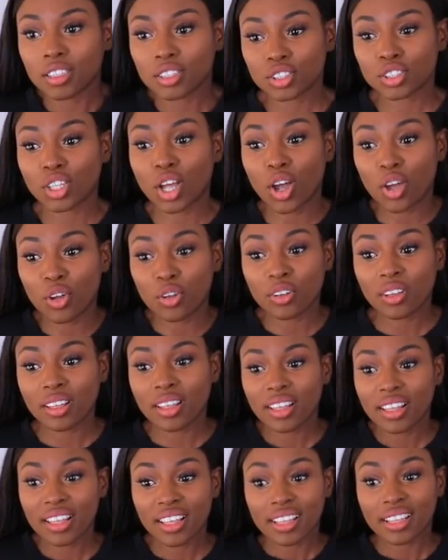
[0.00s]
No,
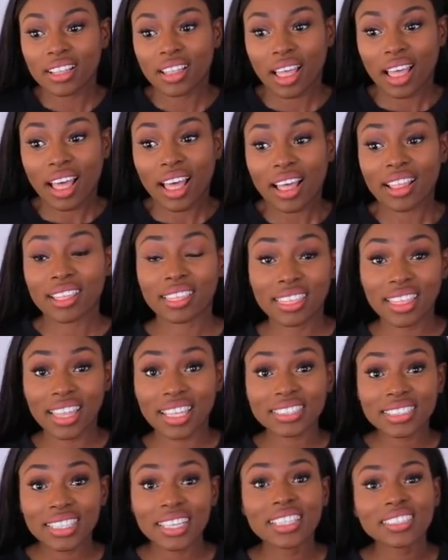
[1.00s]

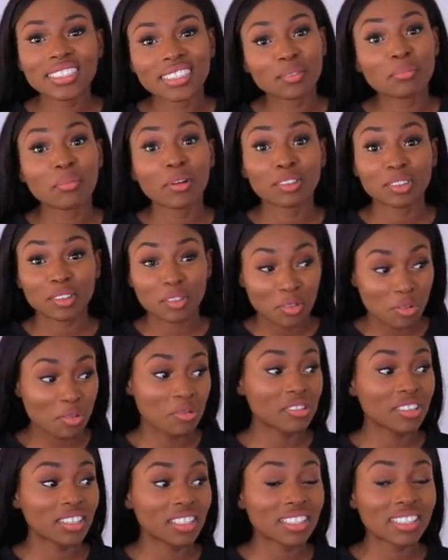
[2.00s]
this is the most
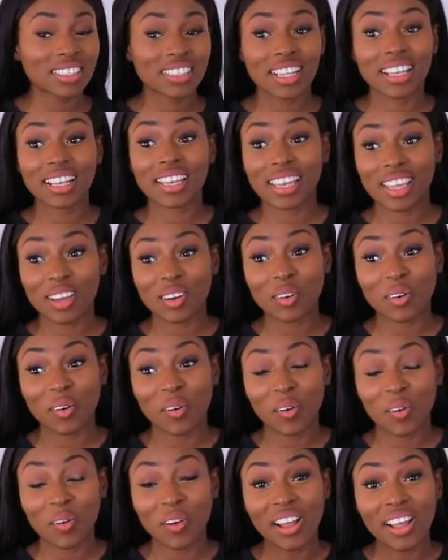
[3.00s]
gorgeous
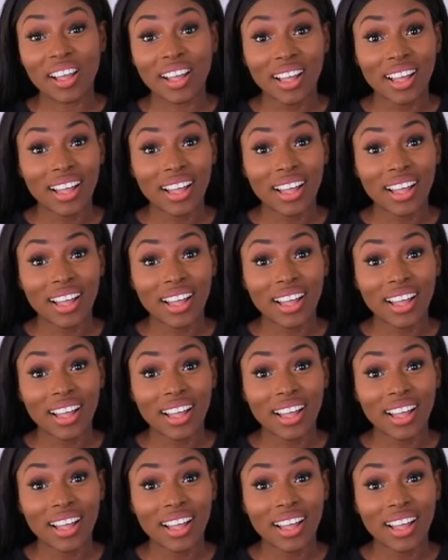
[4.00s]
little